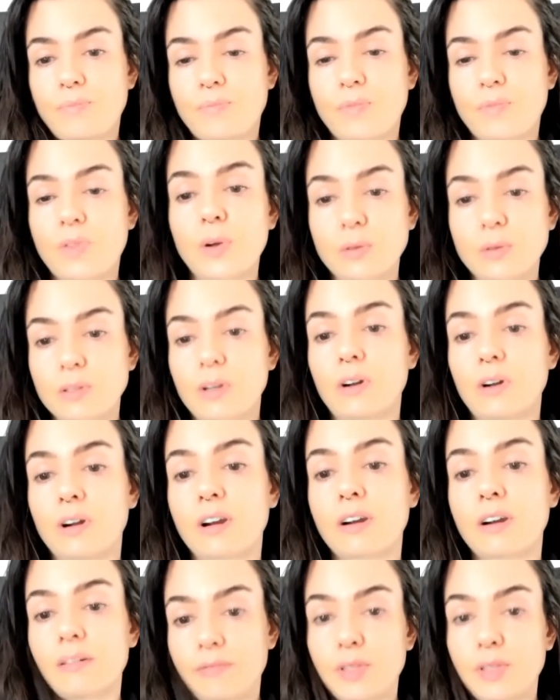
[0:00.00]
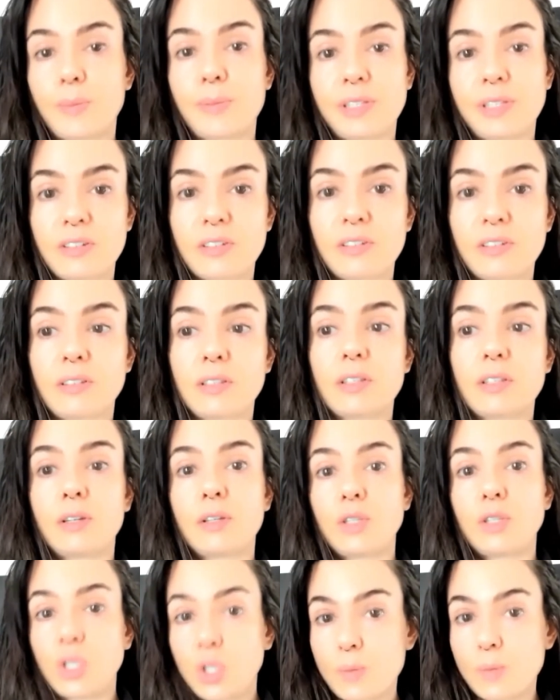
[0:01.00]
those are the positions
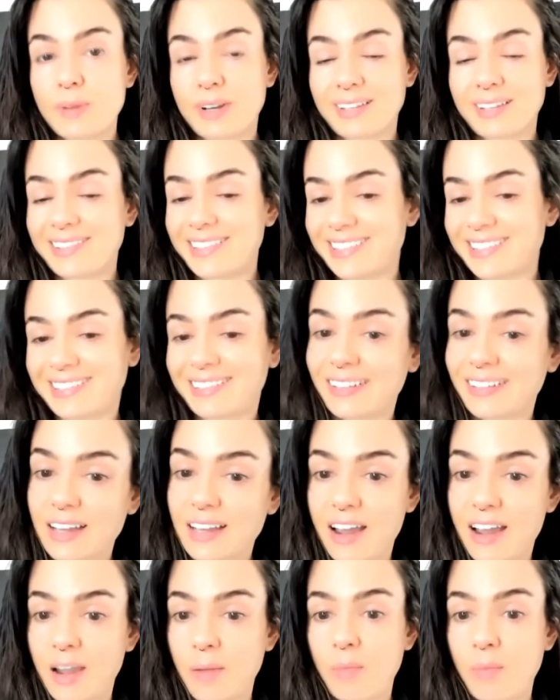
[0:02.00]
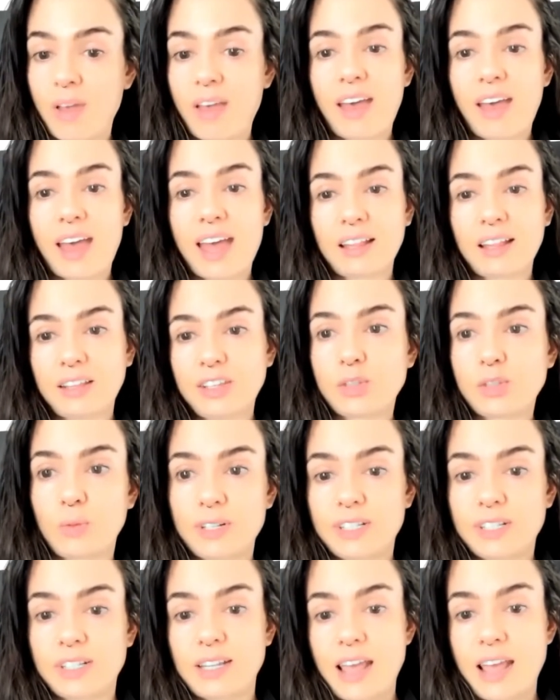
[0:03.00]
2 minutes is the time, at least
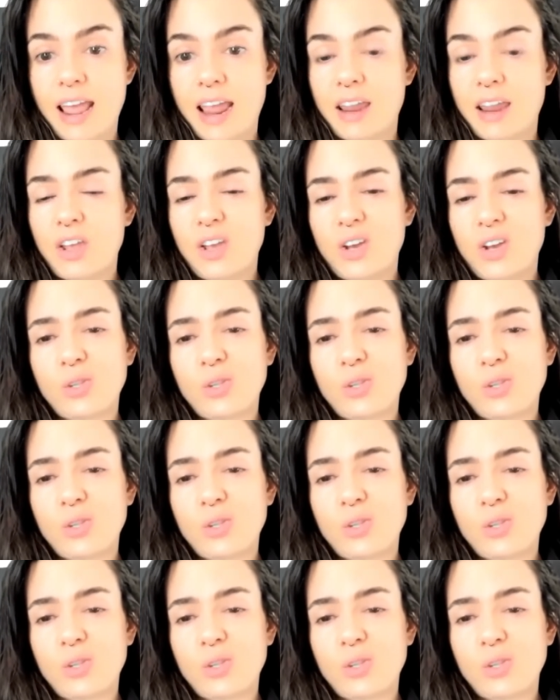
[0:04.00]
once a day.